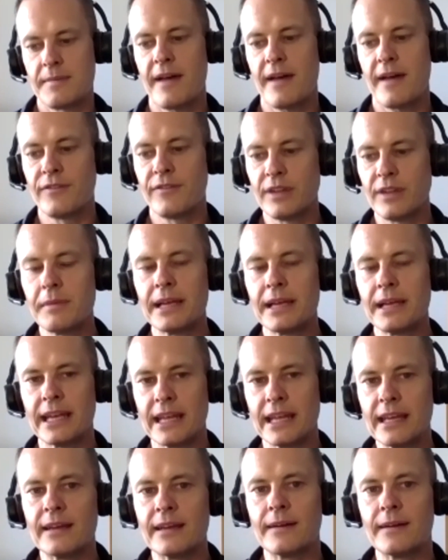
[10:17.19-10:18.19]
about 50 million a
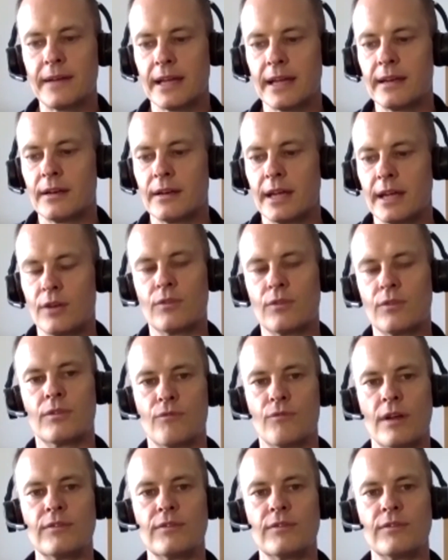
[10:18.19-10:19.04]
year in